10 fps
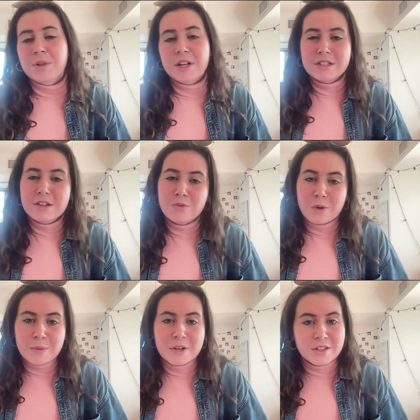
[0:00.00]
place of
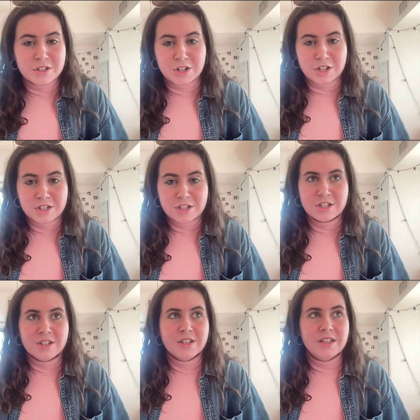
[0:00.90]
women in the
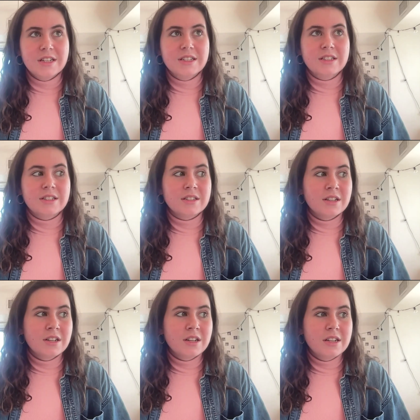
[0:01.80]
church is
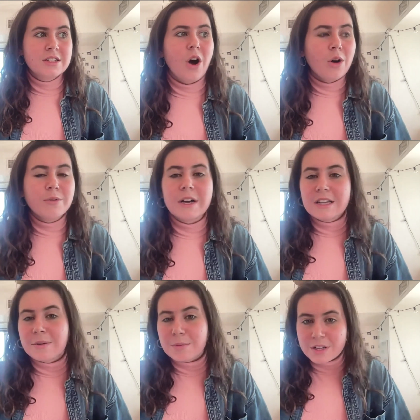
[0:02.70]

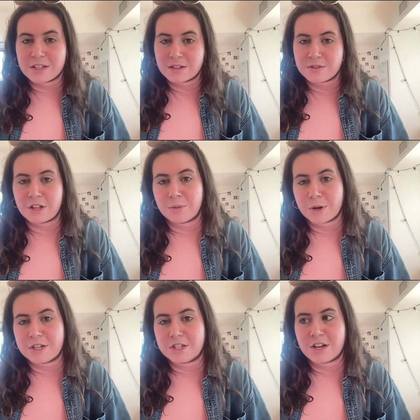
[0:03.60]
already a place of
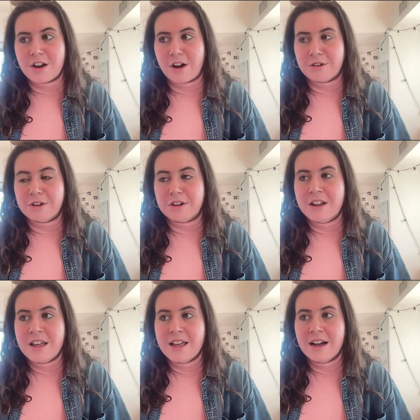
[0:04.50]
celebration and honor.
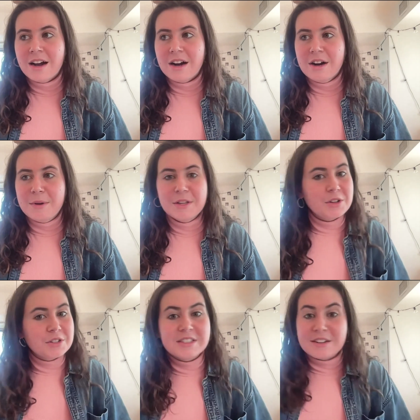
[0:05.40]
It
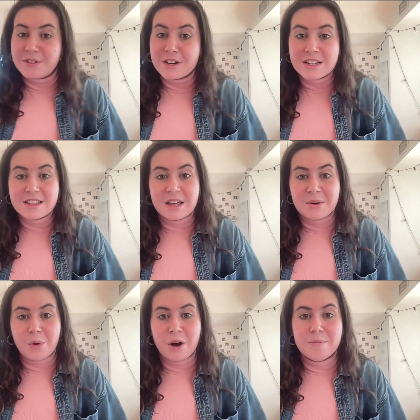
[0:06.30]
looks different
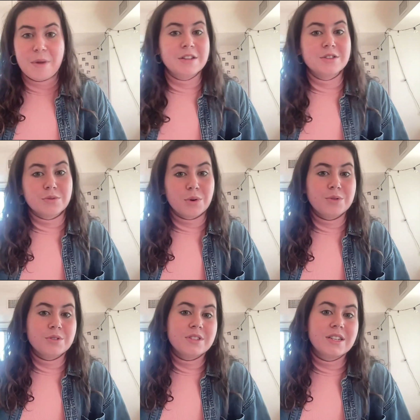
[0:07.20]
than what men's
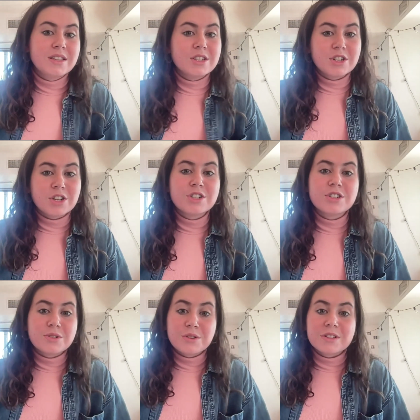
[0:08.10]
roles in the
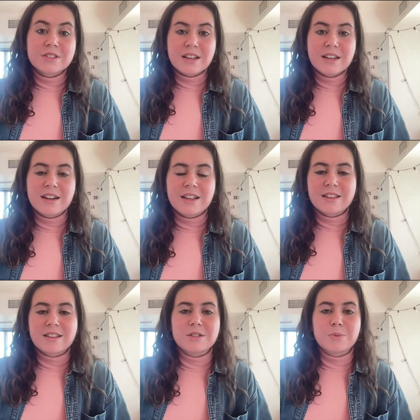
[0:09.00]
church looks like, and I
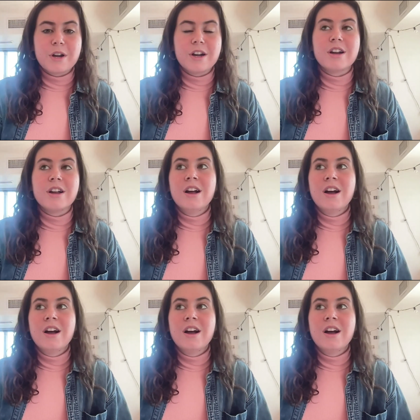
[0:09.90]
think that's where